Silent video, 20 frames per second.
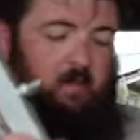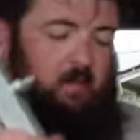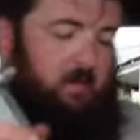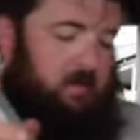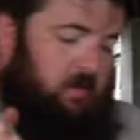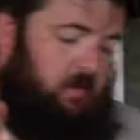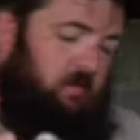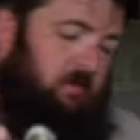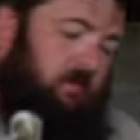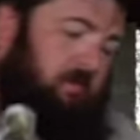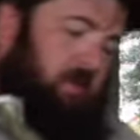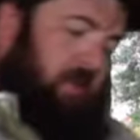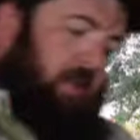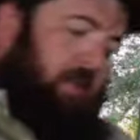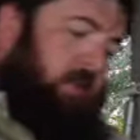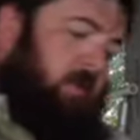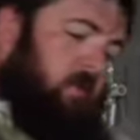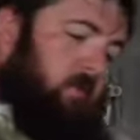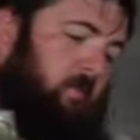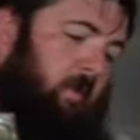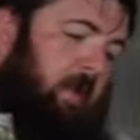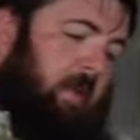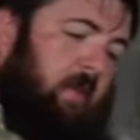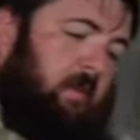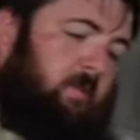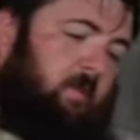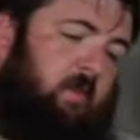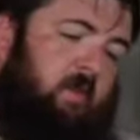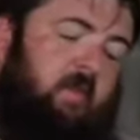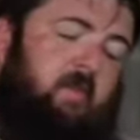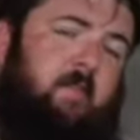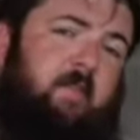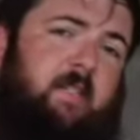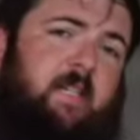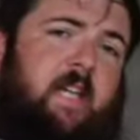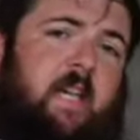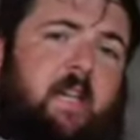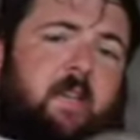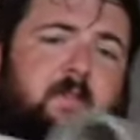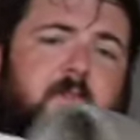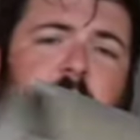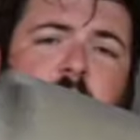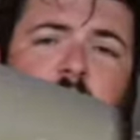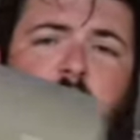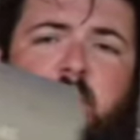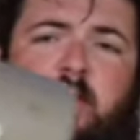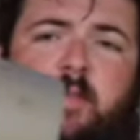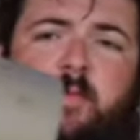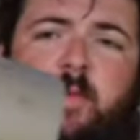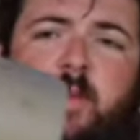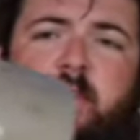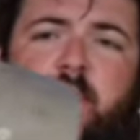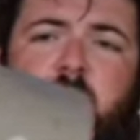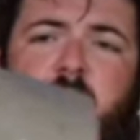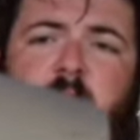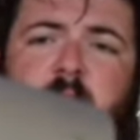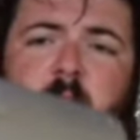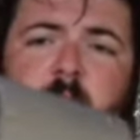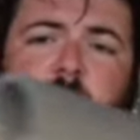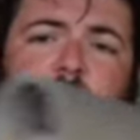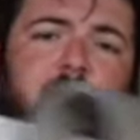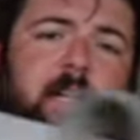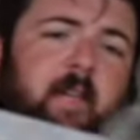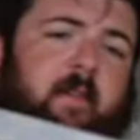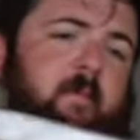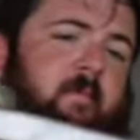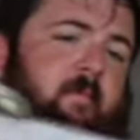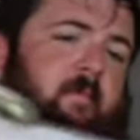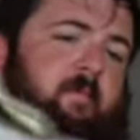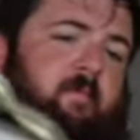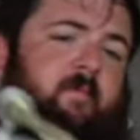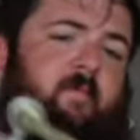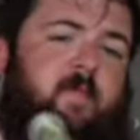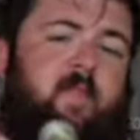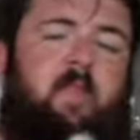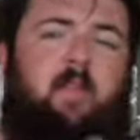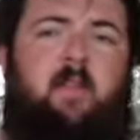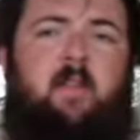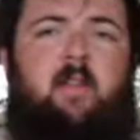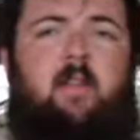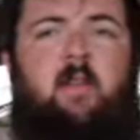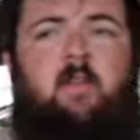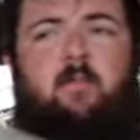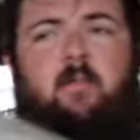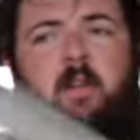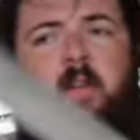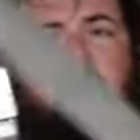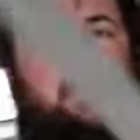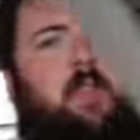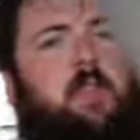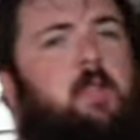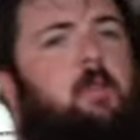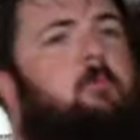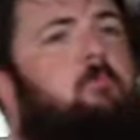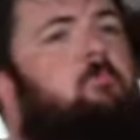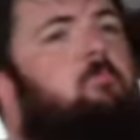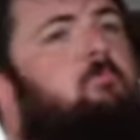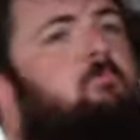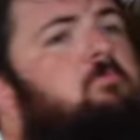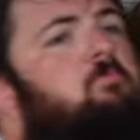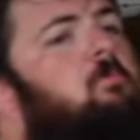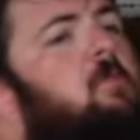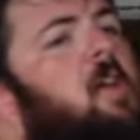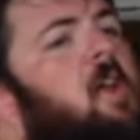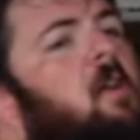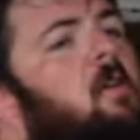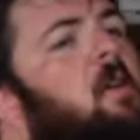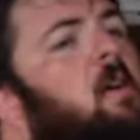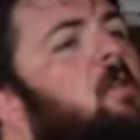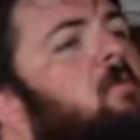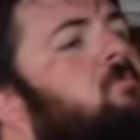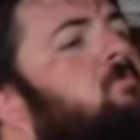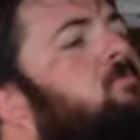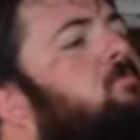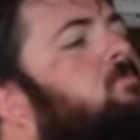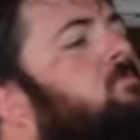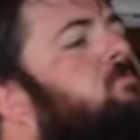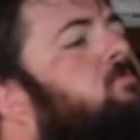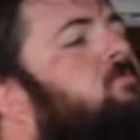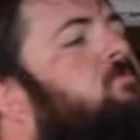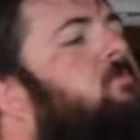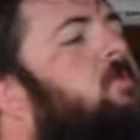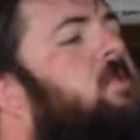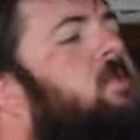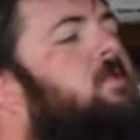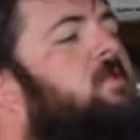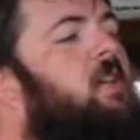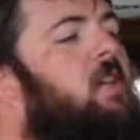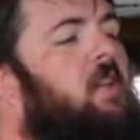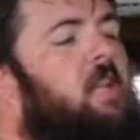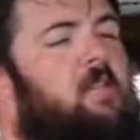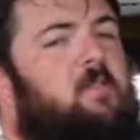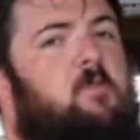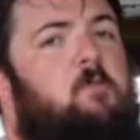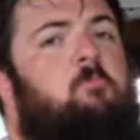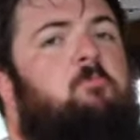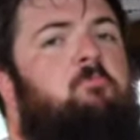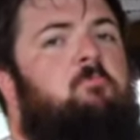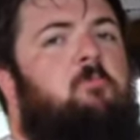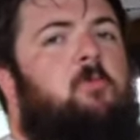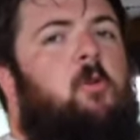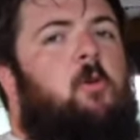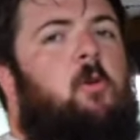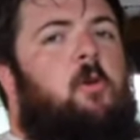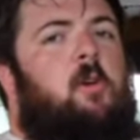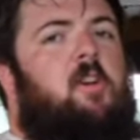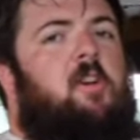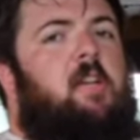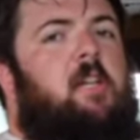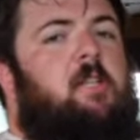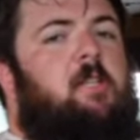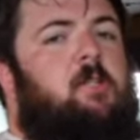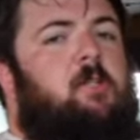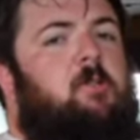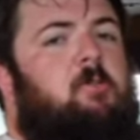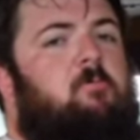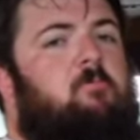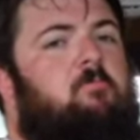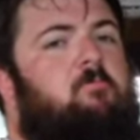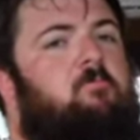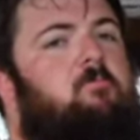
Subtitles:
This is a homemade one. It's got a 2-inch PVC pipe with, I don't know, what'd you say? That's a 1/4 inch.